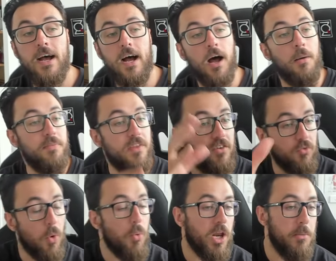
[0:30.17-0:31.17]
Um, this is
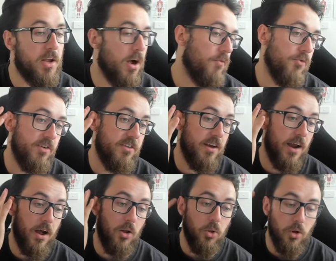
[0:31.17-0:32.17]
what we're going to be covering
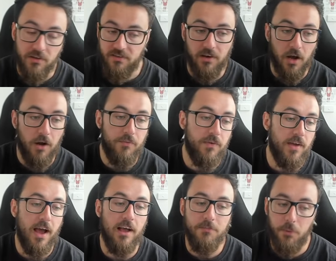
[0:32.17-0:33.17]
today. A lot of stuff.
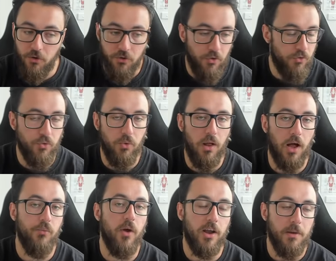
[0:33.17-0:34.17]
As per usual,
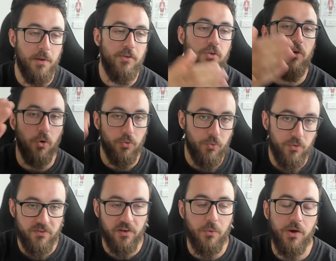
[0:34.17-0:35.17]
I'd recommend you go through it
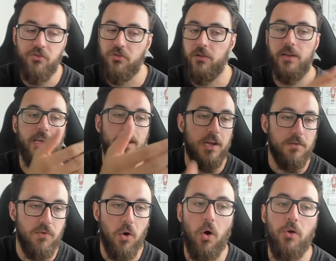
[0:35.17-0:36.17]
sequentially.
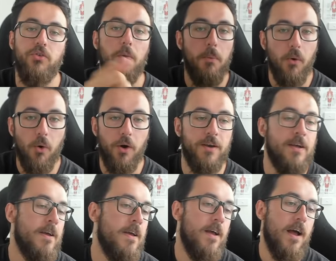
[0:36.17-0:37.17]
If not, you're bored,
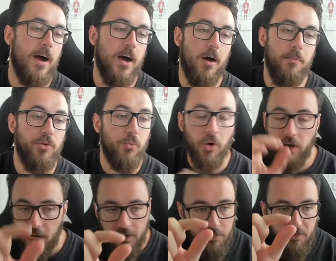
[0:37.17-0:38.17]
um, you want to
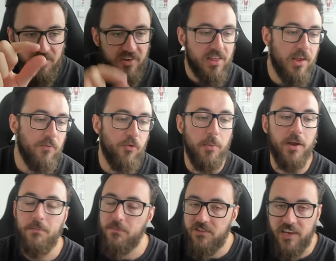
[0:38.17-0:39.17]
get a specific thing from
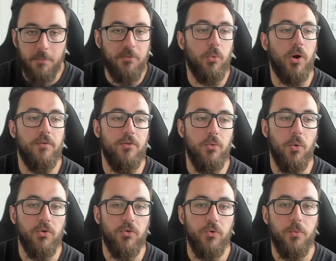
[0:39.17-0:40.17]
it, skip to whatever you
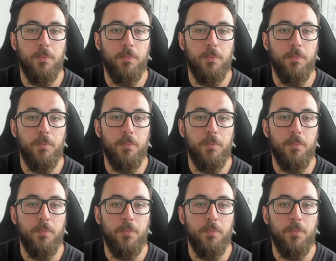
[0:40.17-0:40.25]
want to.